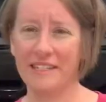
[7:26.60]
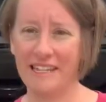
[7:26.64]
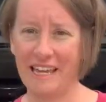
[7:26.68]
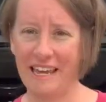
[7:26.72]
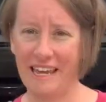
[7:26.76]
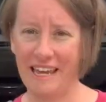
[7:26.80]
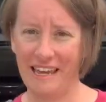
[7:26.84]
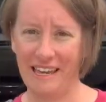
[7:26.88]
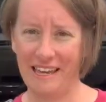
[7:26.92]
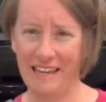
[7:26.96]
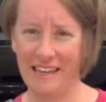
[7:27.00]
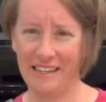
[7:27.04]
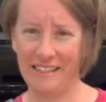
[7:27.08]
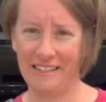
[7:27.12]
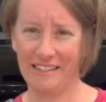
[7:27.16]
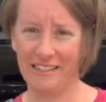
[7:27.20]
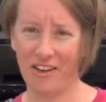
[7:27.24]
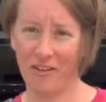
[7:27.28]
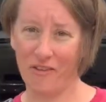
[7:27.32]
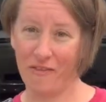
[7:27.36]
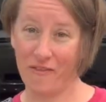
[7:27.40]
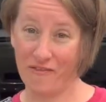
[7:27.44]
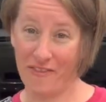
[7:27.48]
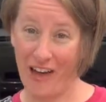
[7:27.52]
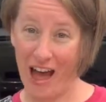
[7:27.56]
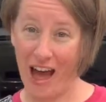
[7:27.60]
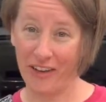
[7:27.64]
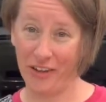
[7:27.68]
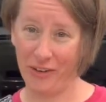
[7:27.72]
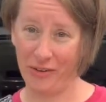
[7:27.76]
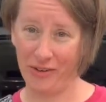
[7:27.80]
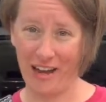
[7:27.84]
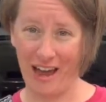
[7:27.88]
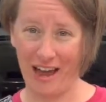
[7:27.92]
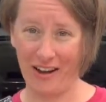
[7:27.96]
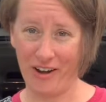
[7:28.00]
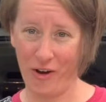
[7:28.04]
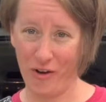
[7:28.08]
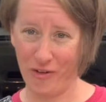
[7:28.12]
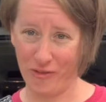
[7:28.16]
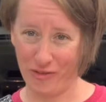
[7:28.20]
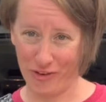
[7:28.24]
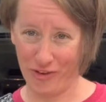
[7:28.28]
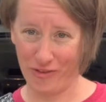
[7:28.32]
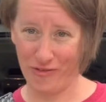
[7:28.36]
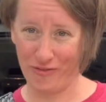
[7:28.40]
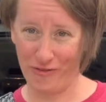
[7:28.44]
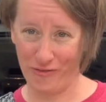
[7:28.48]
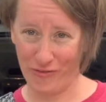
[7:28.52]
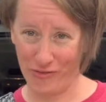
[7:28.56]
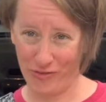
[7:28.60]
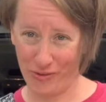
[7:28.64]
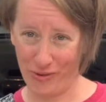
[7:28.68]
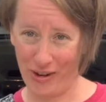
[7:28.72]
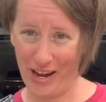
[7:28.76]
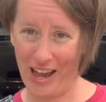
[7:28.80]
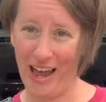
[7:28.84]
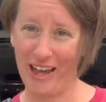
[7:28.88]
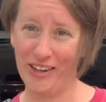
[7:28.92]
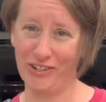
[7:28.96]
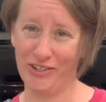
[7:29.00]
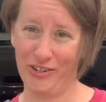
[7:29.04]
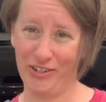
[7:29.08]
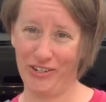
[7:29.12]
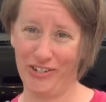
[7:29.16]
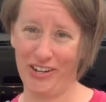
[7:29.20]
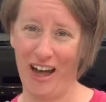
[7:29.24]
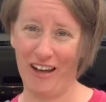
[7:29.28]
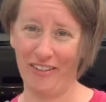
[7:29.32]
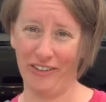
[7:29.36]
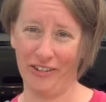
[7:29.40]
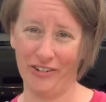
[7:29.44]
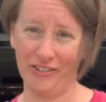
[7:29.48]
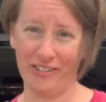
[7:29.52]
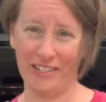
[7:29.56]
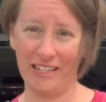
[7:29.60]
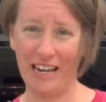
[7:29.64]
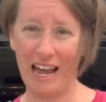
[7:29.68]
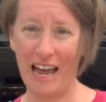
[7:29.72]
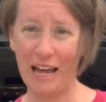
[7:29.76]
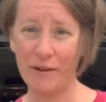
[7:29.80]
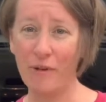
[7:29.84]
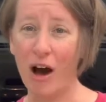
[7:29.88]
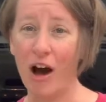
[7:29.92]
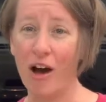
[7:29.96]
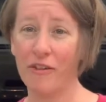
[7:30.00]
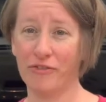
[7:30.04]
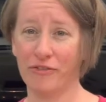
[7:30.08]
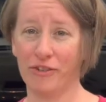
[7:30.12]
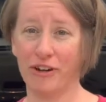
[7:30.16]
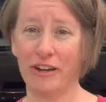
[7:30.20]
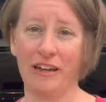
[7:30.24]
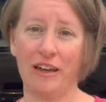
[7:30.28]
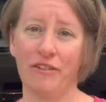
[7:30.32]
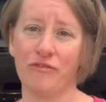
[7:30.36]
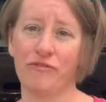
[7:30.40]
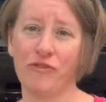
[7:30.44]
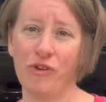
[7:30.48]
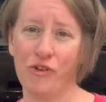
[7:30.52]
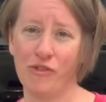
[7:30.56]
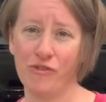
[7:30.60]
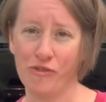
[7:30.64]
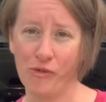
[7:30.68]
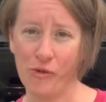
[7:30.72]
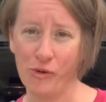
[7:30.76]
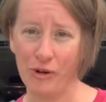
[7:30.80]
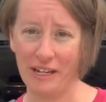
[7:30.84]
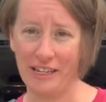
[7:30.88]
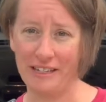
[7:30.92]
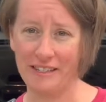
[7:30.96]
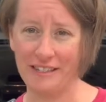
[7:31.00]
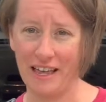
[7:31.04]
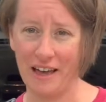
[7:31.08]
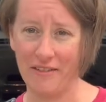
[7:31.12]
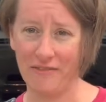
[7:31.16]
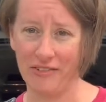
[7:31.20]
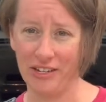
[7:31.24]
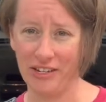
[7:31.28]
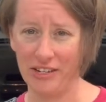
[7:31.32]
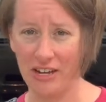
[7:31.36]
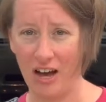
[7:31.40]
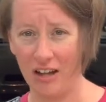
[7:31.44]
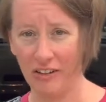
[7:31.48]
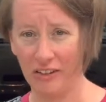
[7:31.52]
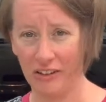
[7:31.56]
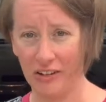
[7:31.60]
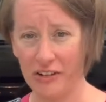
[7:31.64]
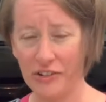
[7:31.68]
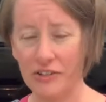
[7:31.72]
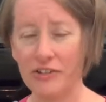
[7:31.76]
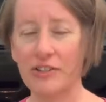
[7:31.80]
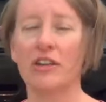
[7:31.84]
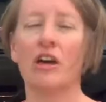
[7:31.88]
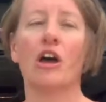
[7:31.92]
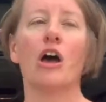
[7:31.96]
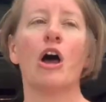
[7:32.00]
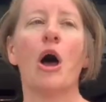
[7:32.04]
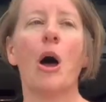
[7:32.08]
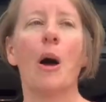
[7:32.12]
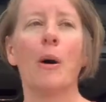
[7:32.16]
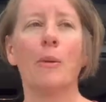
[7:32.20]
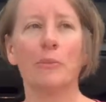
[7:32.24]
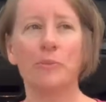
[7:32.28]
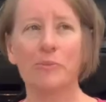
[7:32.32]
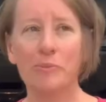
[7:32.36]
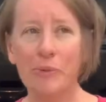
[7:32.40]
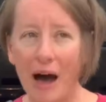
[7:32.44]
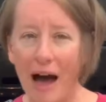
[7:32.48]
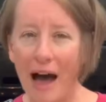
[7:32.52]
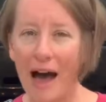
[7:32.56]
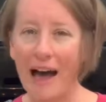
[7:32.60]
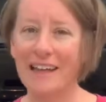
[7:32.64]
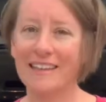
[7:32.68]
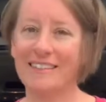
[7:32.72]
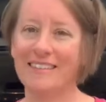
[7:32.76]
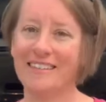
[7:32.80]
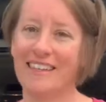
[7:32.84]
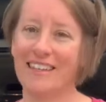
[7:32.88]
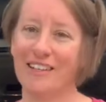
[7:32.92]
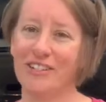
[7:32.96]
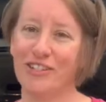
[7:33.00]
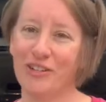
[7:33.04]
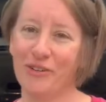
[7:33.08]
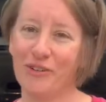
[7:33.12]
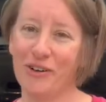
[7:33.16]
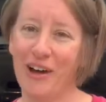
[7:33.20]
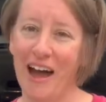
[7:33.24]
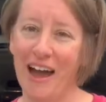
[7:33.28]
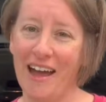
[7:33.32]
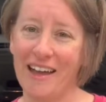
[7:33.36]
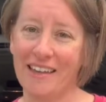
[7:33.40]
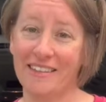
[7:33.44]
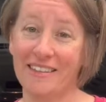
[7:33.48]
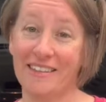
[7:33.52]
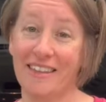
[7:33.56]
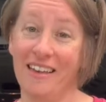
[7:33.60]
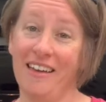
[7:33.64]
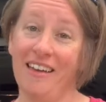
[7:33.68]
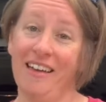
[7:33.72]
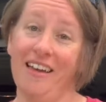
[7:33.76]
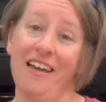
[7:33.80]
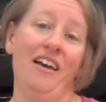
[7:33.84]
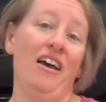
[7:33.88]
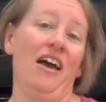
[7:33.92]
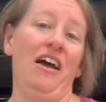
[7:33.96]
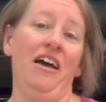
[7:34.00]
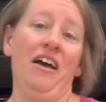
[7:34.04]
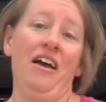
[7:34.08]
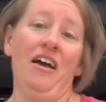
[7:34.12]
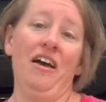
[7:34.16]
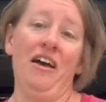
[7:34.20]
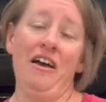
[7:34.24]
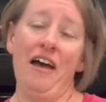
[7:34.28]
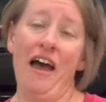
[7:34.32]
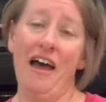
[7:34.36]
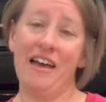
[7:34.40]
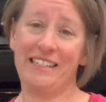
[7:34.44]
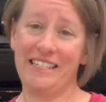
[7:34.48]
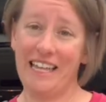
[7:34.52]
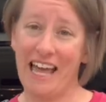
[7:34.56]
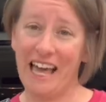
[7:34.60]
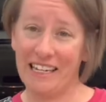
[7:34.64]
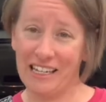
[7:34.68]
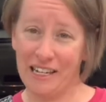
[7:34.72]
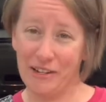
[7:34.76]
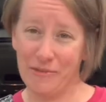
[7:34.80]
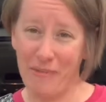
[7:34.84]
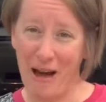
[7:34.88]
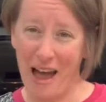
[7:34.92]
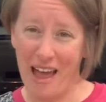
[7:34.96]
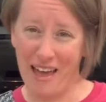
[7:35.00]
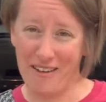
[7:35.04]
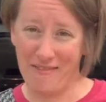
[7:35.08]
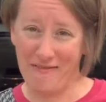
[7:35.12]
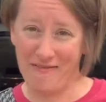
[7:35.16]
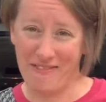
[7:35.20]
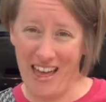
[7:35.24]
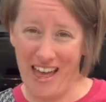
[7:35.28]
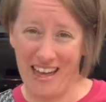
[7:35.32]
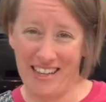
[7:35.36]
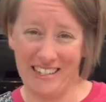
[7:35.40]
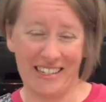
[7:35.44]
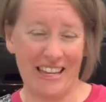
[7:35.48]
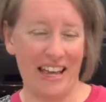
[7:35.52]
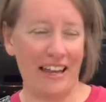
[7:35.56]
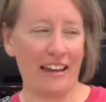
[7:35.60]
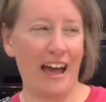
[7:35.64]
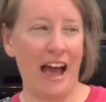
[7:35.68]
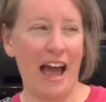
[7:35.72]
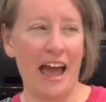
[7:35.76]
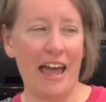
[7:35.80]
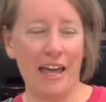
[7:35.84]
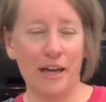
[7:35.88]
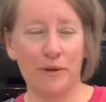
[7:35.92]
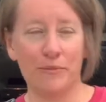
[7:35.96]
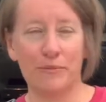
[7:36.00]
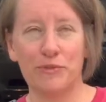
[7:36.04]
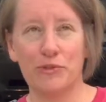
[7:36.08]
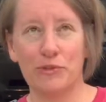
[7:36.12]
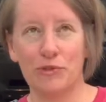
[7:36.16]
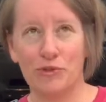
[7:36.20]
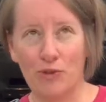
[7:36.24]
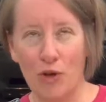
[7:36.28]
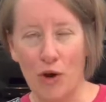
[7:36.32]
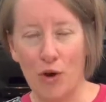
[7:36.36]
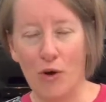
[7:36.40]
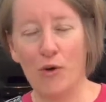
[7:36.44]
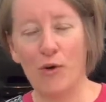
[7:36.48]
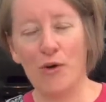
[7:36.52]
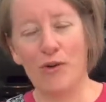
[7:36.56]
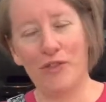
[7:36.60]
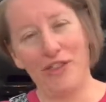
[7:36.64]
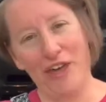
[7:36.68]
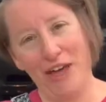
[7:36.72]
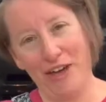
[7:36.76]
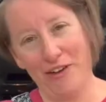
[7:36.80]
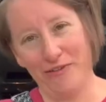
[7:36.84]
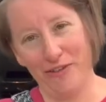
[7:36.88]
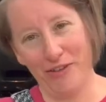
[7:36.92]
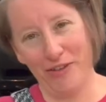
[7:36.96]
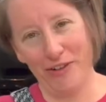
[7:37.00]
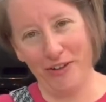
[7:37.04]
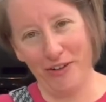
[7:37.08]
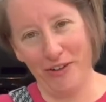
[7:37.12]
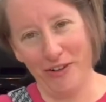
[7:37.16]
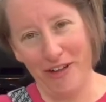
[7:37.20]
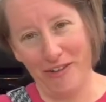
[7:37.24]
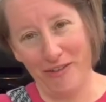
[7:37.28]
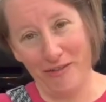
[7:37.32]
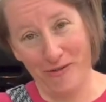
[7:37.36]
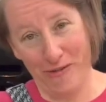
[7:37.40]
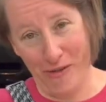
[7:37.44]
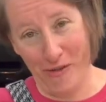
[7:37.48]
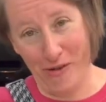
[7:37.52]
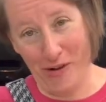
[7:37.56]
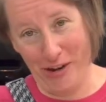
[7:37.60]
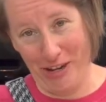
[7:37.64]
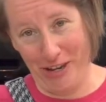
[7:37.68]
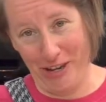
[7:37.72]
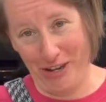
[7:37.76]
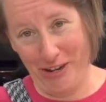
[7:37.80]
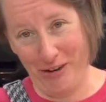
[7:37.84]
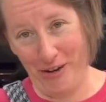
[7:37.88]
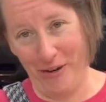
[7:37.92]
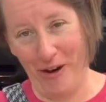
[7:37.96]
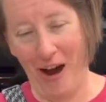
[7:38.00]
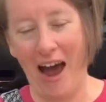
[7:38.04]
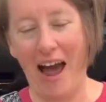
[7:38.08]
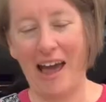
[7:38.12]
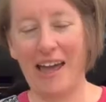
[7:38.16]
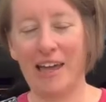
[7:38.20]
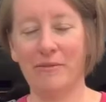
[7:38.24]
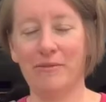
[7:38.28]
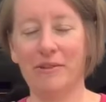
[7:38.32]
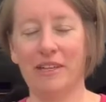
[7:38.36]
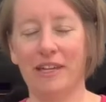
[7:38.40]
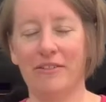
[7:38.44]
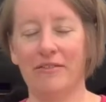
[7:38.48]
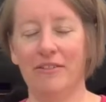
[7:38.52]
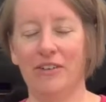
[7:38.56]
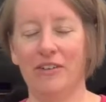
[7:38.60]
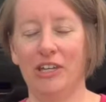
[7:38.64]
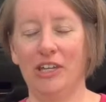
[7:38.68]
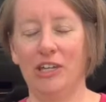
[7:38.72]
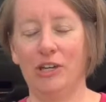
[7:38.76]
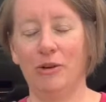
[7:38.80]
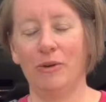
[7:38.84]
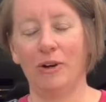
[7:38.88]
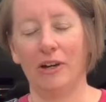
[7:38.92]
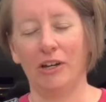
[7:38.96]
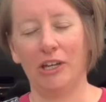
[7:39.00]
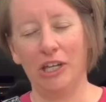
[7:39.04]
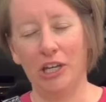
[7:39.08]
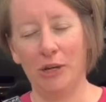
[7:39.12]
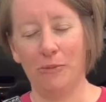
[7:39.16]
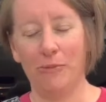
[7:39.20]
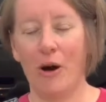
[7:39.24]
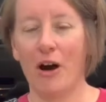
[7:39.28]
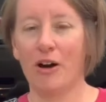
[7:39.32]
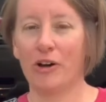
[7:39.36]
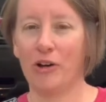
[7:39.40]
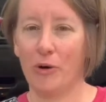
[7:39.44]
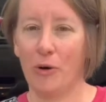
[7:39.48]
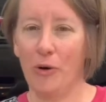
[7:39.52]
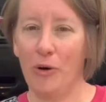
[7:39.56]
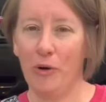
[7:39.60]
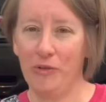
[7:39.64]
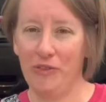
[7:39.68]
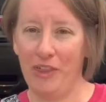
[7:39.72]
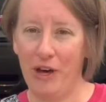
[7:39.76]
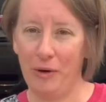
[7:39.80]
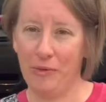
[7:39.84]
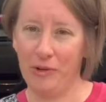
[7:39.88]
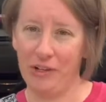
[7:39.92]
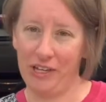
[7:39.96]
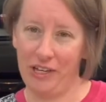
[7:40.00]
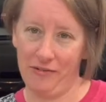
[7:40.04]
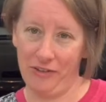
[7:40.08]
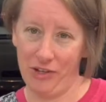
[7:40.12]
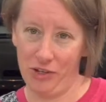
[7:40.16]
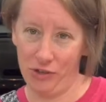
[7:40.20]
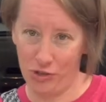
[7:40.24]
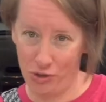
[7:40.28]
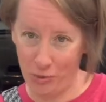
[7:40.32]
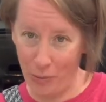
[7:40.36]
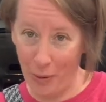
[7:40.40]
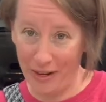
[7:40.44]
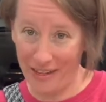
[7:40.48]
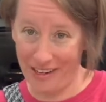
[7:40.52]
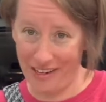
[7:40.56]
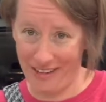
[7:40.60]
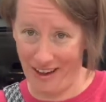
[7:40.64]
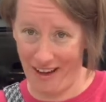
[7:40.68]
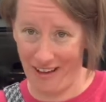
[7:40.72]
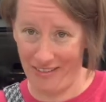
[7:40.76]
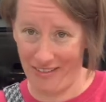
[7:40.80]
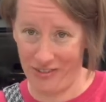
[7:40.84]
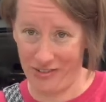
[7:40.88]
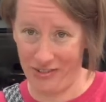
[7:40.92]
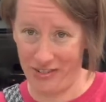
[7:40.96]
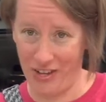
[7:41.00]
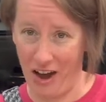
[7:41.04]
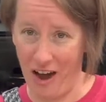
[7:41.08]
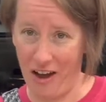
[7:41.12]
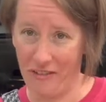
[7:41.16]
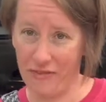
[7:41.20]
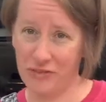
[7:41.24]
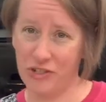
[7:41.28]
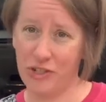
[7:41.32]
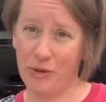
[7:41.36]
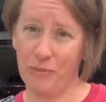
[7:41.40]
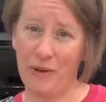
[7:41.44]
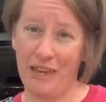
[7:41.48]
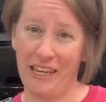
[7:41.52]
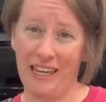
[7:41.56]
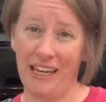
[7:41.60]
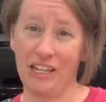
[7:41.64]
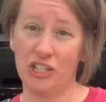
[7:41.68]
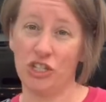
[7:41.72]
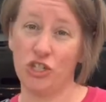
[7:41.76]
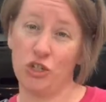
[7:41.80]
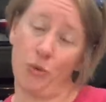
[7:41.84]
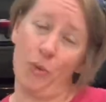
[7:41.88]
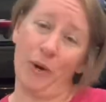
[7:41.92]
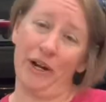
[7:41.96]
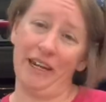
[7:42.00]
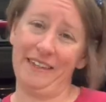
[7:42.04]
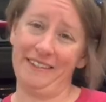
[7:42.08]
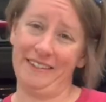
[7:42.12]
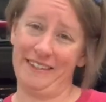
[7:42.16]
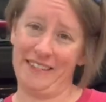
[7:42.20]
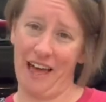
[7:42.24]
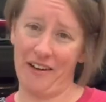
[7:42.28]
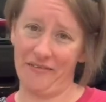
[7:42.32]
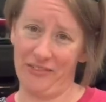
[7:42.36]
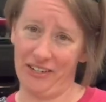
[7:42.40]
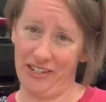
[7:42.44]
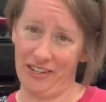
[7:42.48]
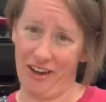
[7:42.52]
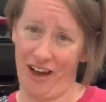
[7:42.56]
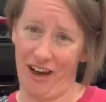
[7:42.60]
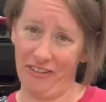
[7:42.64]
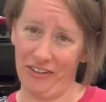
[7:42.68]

is valued at over $300, and I'm offering it for $47. But since you guys attended my event and I am so thankful for you, I am giving you a coupon code that will give you $20 off to make it $27.